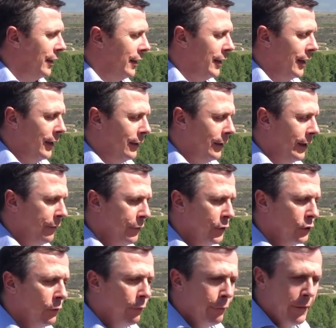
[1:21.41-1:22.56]
And I'll give you
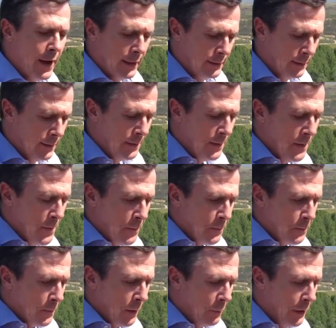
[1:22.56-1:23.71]
some facts
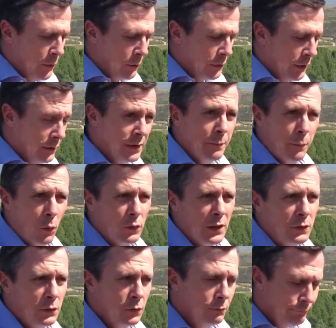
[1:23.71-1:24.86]
because it's
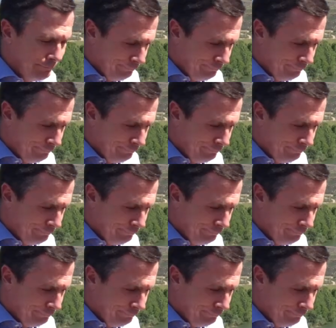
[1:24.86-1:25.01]
important to